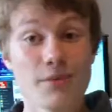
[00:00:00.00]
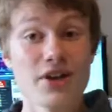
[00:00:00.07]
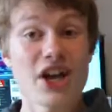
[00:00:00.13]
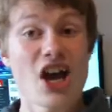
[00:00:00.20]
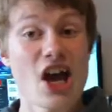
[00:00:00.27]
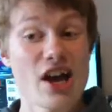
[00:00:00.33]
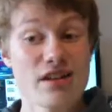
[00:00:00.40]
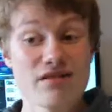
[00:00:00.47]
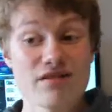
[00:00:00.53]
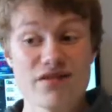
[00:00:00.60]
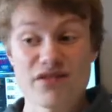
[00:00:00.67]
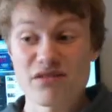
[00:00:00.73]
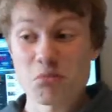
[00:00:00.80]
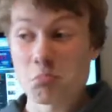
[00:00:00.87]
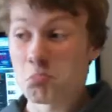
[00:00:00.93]
I'm going to
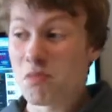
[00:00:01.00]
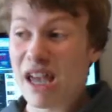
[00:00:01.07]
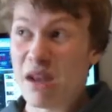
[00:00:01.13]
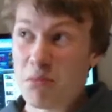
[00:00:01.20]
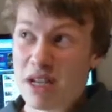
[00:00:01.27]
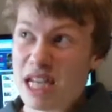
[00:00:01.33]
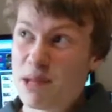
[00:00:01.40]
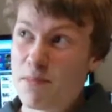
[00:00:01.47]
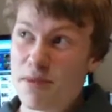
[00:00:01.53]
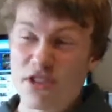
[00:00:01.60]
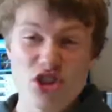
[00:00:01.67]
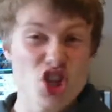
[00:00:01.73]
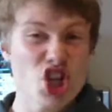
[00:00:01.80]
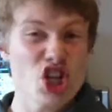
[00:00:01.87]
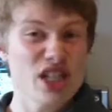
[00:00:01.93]
have maybe
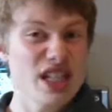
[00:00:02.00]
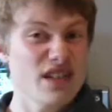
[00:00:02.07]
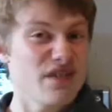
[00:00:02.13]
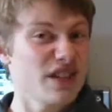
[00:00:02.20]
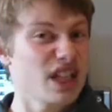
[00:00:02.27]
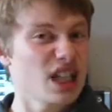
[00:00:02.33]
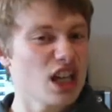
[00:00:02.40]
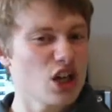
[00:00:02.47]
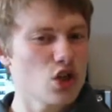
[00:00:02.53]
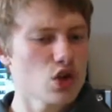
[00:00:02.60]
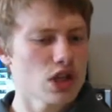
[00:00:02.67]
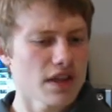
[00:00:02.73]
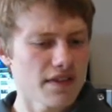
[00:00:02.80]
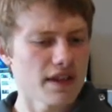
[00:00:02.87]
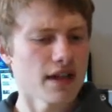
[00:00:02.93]
30
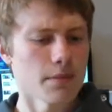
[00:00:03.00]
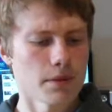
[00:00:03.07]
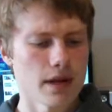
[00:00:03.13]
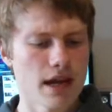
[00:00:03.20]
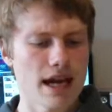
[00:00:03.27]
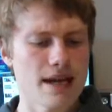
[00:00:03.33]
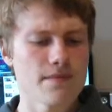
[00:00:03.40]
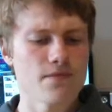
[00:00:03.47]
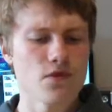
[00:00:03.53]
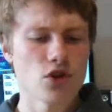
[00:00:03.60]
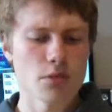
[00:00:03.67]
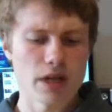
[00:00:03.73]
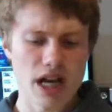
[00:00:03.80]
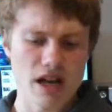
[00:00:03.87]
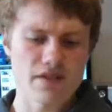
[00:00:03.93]
videos, I think I'm going to aim
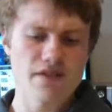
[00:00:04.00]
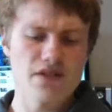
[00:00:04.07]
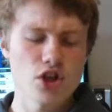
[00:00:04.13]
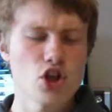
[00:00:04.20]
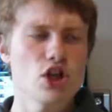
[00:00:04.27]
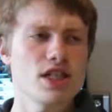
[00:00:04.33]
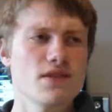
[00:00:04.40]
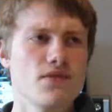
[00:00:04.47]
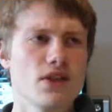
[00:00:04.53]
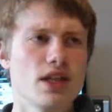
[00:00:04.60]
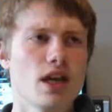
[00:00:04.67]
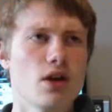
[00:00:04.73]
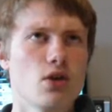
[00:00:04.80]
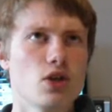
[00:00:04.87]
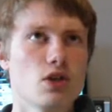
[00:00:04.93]
for. I'm going to have 30
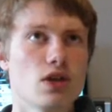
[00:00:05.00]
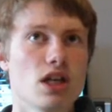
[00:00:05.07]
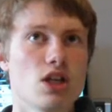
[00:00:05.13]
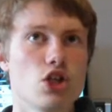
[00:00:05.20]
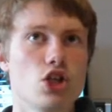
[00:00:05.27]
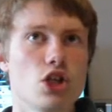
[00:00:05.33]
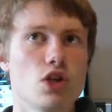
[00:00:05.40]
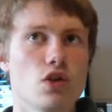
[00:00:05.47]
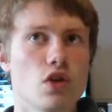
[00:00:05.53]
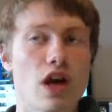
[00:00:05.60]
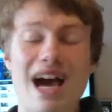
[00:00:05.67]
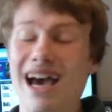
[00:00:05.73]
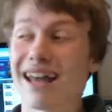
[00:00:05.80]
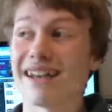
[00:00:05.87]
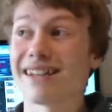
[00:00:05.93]
videos in June,
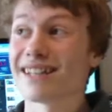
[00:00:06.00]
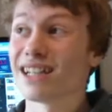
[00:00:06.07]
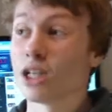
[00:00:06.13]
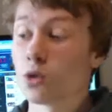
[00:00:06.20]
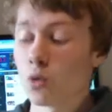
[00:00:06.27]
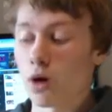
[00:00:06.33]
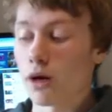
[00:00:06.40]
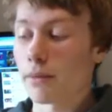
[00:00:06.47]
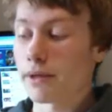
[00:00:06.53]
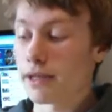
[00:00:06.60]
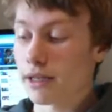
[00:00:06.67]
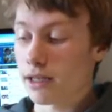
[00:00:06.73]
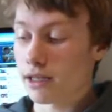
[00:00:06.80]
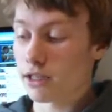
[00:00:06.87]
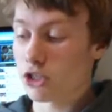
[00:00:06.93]
and what I'm
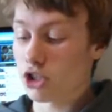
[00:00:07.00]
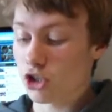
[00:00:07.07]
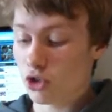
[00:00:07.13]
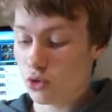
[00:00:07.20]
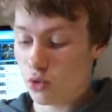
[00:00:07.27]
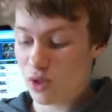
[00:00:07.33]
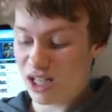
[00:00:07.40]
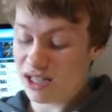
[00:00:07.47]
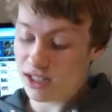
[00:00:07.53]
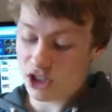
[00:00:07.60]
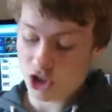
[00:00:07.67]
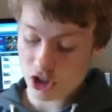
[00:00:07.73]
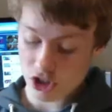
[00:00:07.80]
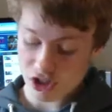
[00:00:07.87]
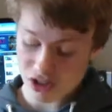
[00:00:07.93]
going to do
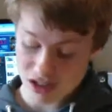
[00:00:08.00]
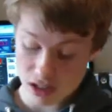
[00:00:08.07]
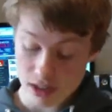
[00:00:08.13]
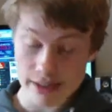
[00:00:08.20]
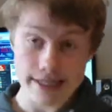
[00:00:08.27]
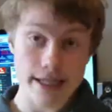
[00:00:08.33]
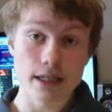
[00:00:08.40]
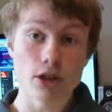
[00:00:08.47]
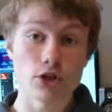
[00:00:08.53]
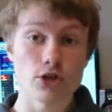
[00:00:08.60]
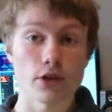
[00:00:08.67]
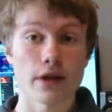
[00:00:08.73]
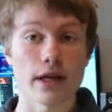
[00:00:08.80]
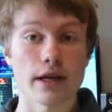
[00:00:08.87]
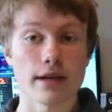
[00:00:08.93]
is just continue
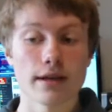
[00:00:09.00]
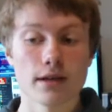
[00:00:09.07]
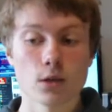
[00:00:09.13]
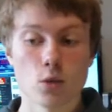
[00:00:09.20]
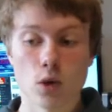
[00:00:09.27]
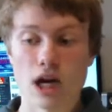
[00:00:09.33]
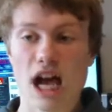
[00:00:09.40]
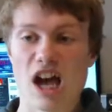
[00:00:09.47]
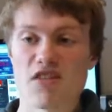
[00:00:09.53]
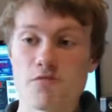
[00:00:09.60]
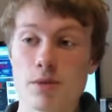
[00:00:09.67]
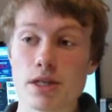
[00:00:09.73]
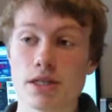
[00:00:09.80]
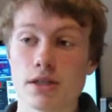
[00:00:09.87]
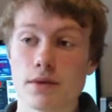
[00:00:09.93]
doing what I
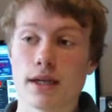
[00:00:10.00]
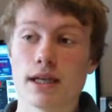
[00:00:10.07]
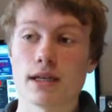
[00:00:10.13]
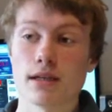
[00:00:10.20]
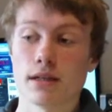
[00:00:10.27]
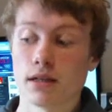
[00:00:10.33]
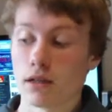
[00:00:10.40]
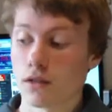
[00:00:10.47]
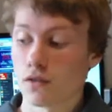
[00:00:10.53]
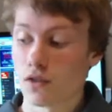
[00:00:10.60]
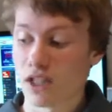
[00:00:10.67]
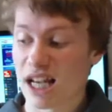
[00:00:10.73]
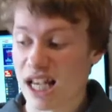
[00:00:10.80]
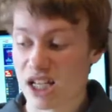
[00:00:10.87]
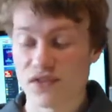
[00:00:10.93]
have been doing
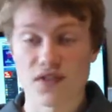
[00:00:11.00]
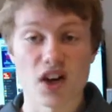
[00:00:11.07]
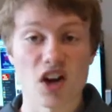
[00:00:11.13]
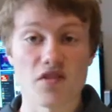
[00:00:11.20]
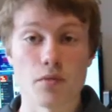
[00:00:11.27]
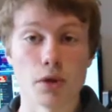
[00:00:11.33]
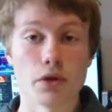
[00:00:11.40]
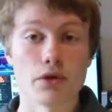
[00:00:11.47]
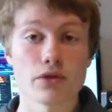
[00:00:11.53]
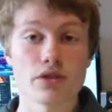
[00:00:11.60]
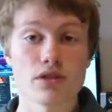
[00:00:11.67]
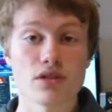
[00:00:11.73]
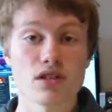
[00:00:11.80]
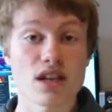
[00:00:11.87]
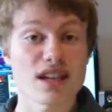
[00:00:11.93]
for the last 5
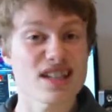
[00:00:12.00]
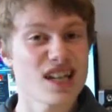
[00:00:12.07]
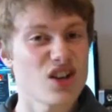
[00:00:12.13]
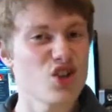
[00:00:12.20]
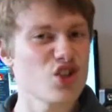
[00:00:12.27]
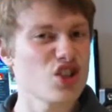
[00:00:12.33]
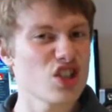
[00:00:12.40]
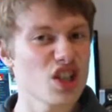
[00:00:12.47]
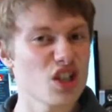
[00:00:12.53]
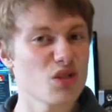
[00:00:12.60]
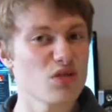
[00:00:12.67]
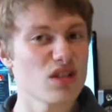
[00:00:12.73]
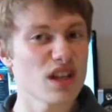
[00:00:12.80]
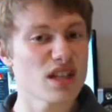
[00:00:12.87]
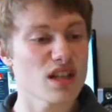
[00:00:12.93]
months. Does that sound good to
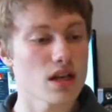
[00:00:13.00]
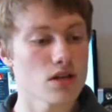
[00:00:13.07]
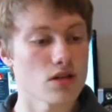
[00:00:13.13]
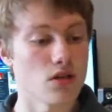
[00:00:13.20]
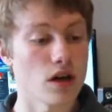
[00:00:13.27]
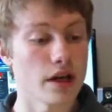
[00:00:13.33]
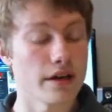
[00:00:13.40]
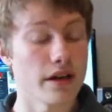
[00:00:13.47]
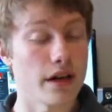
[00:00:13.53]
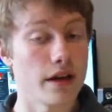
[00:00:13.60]
you? That sounds alright,